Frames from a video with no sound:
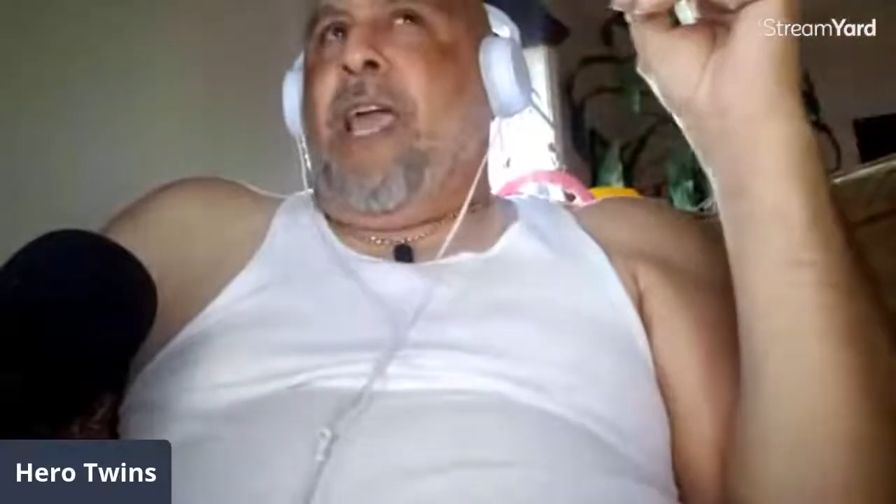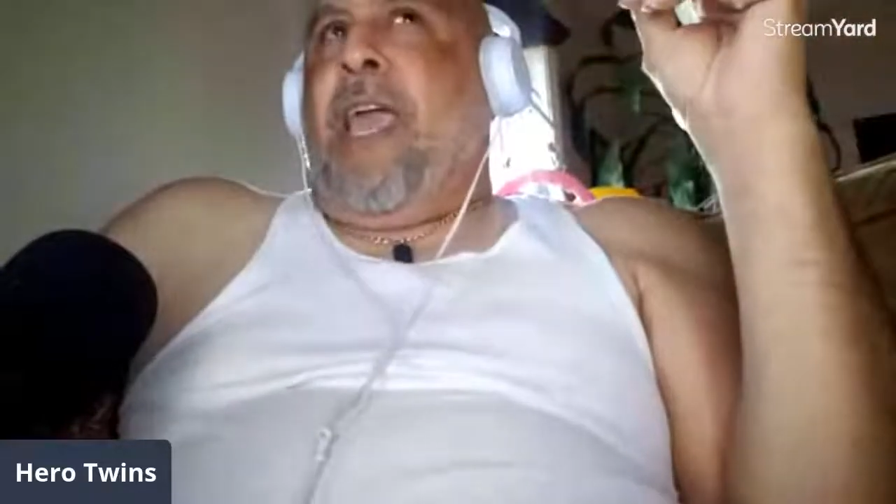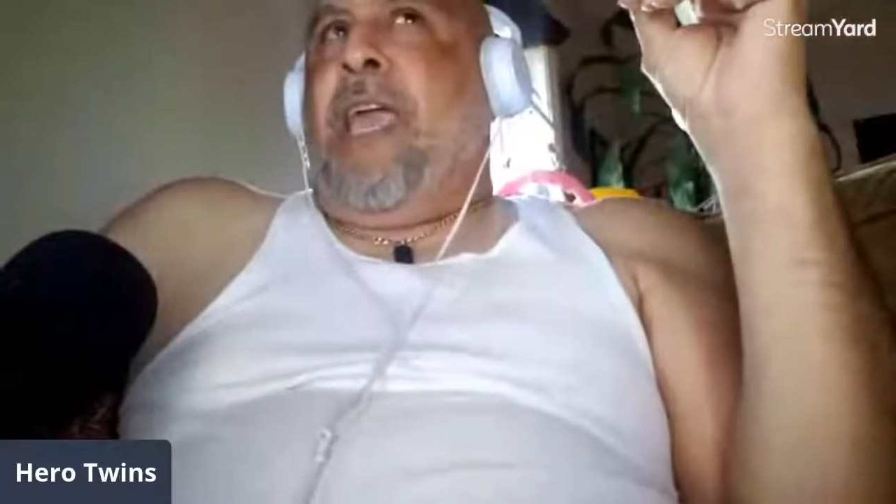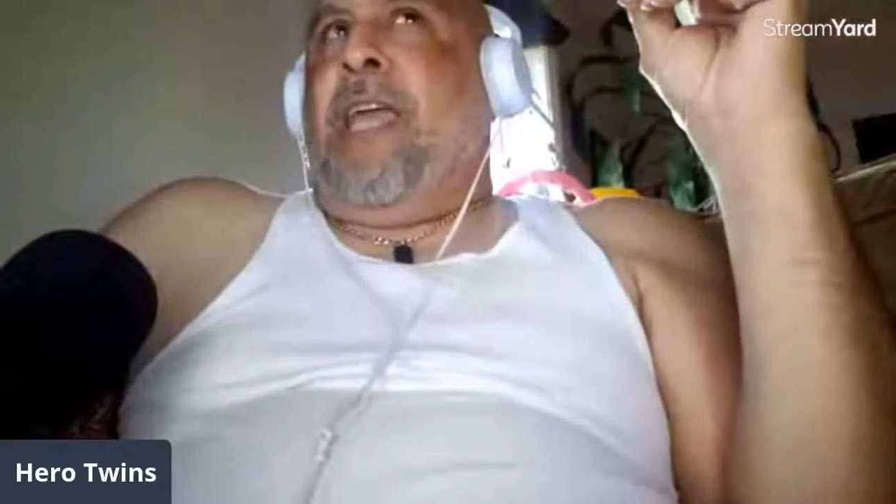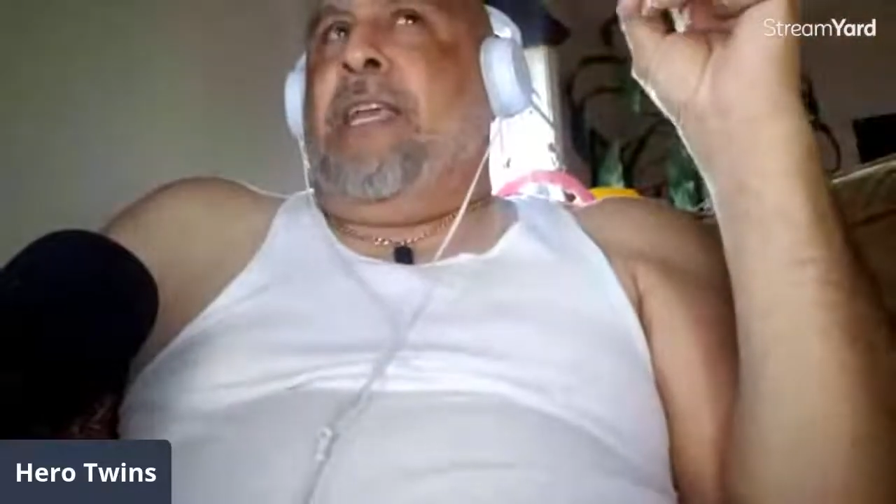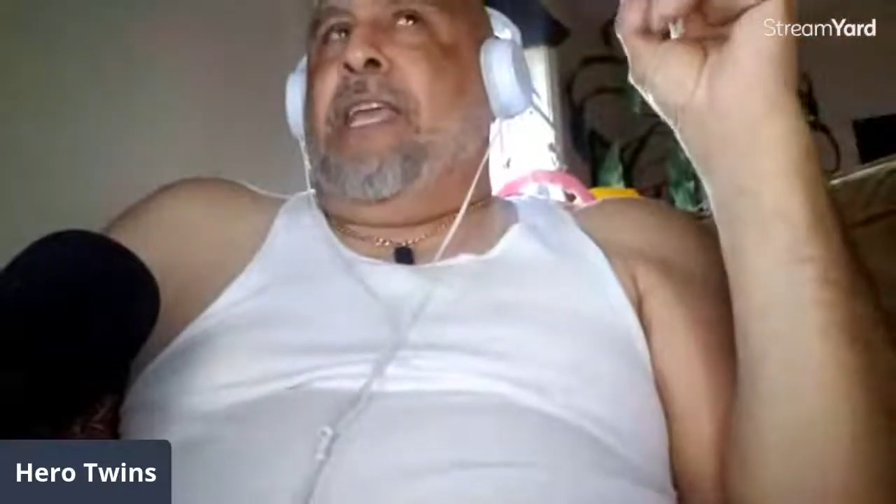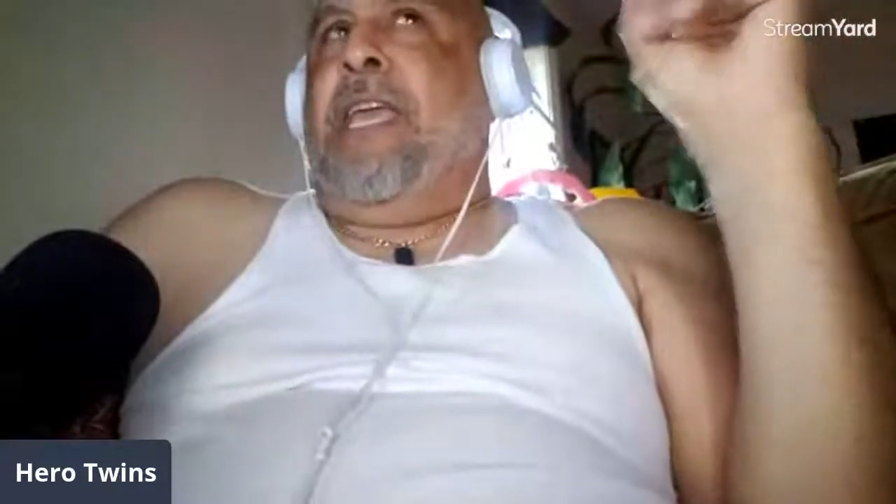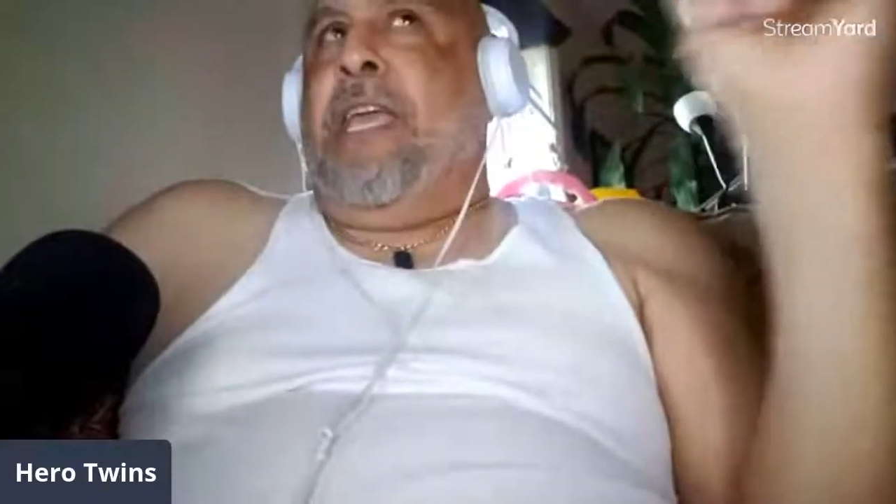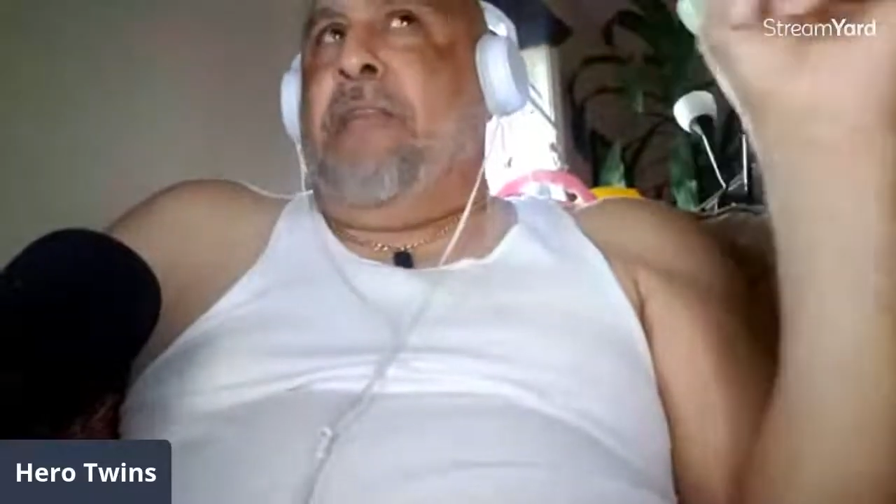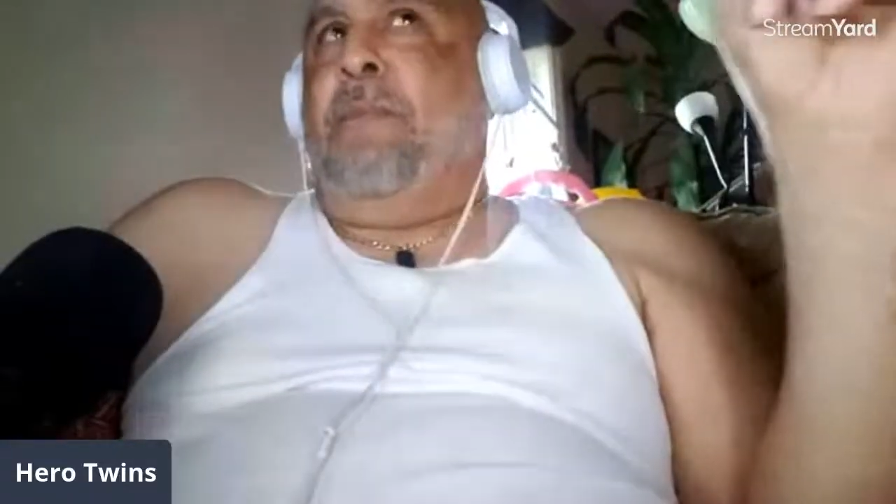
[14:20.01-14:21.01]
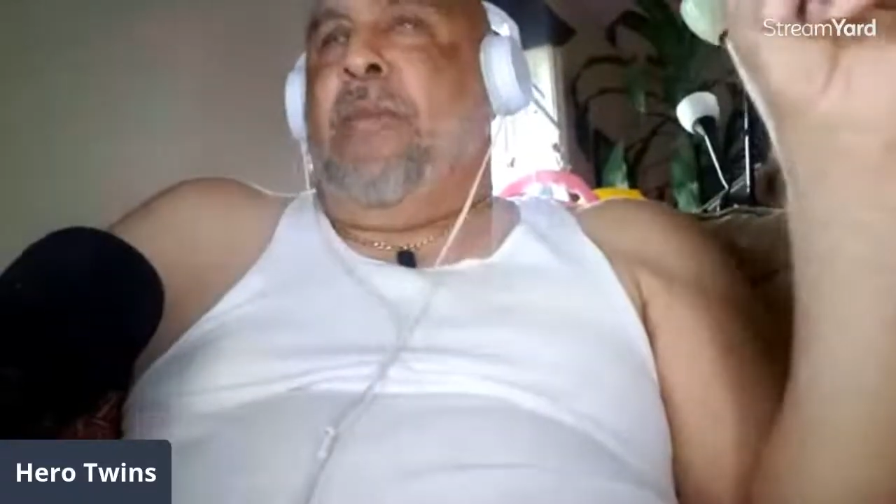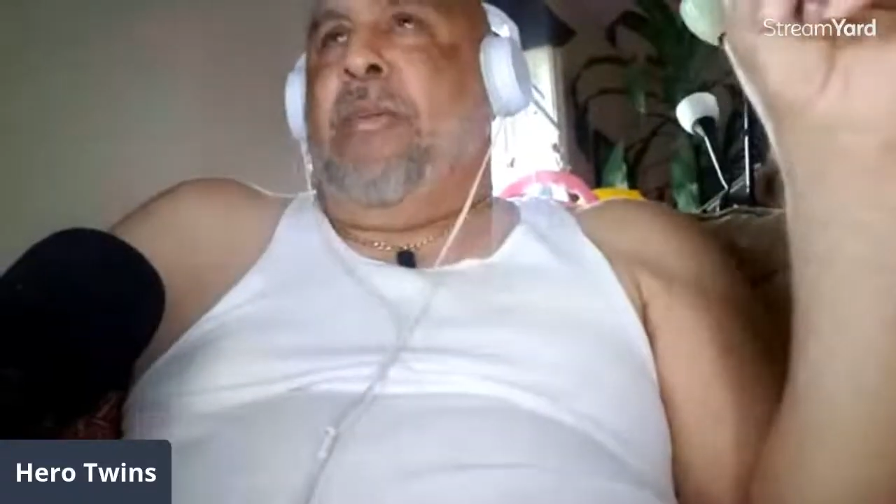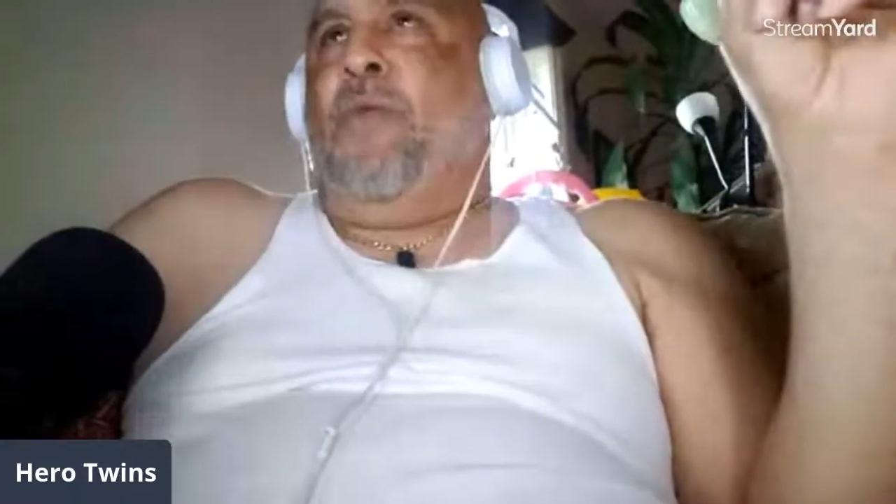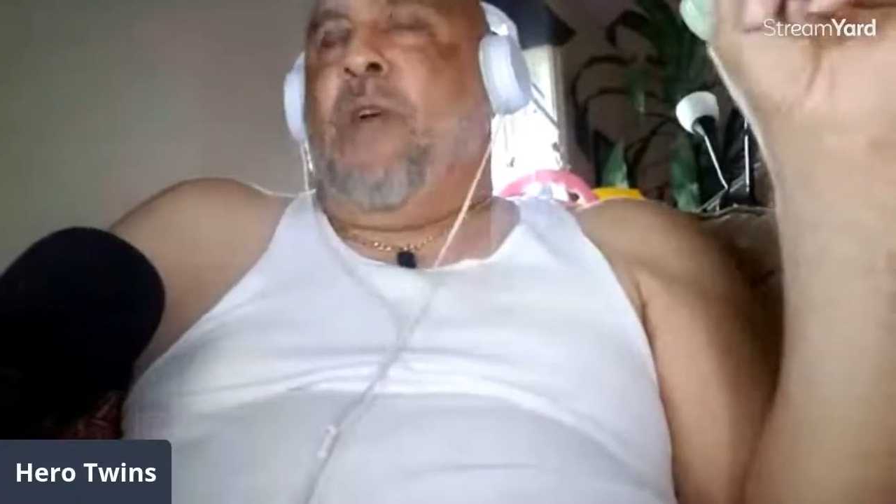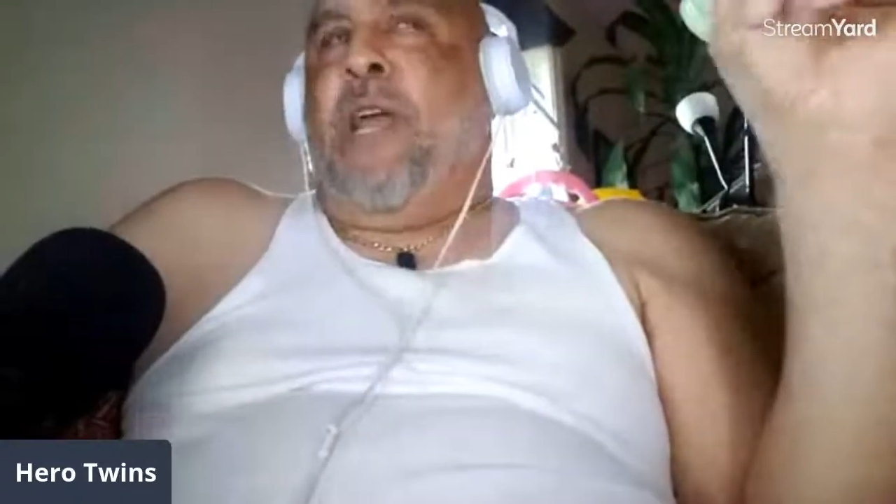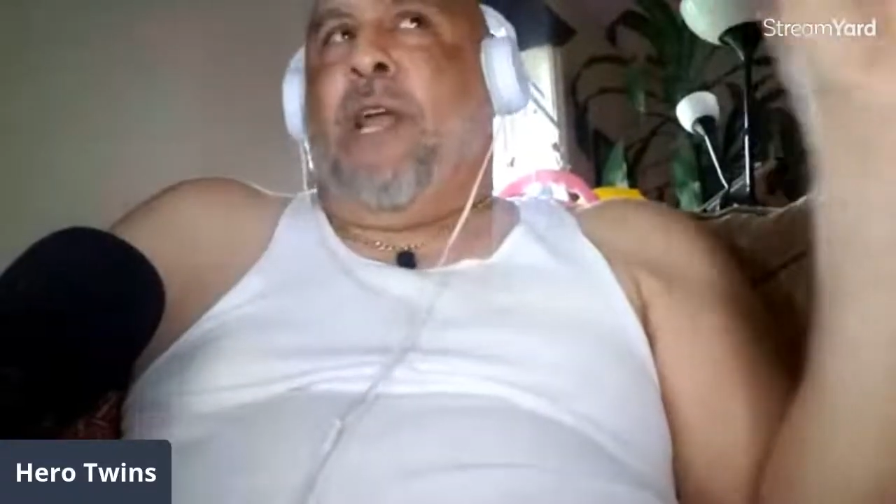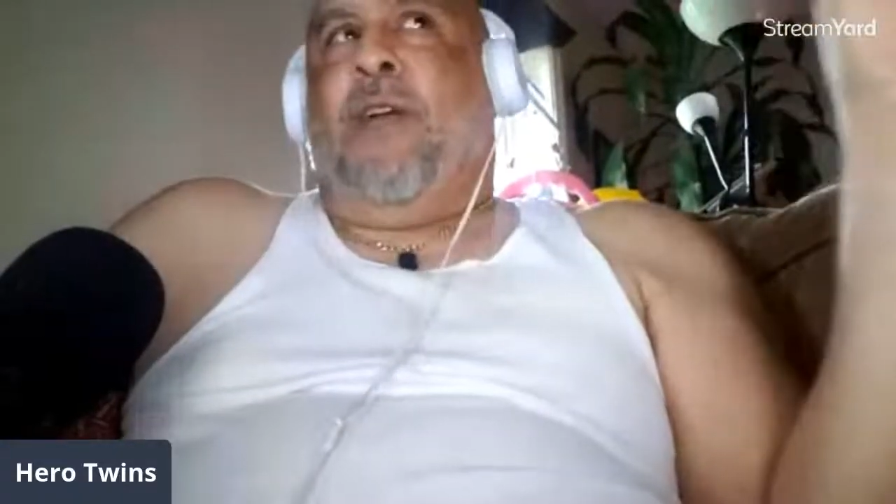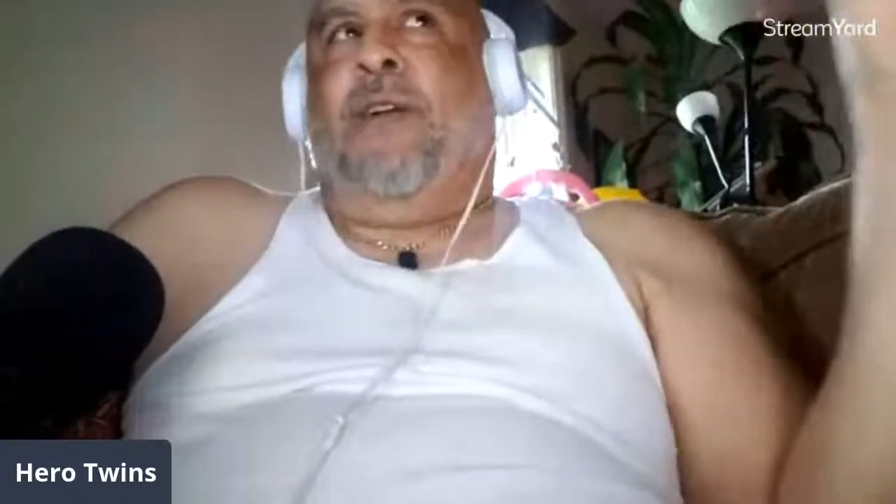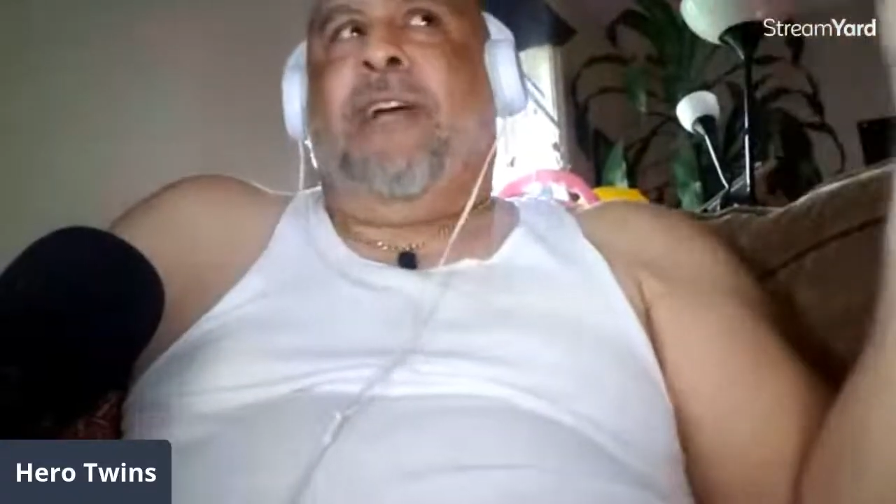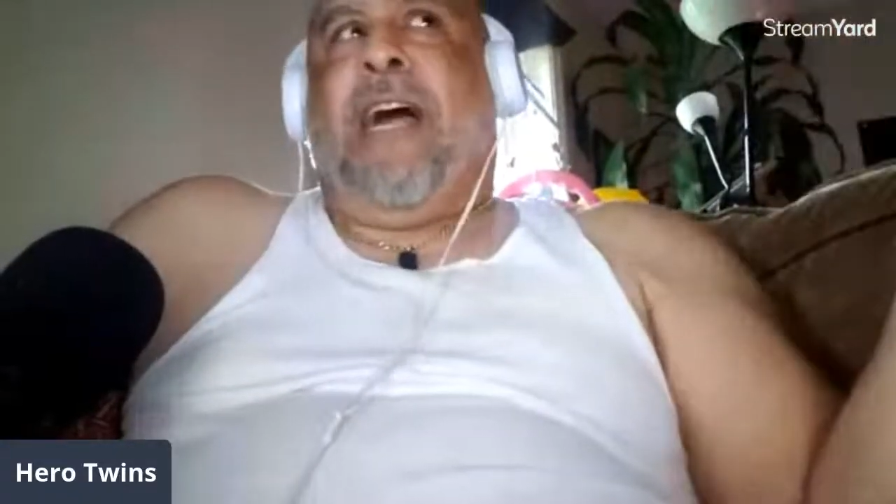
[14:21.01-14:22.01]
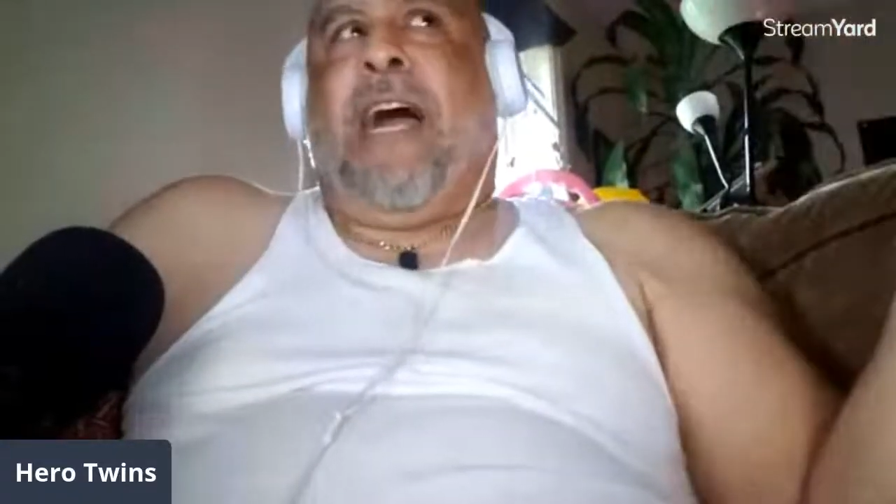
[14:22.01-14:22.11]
And it hit me where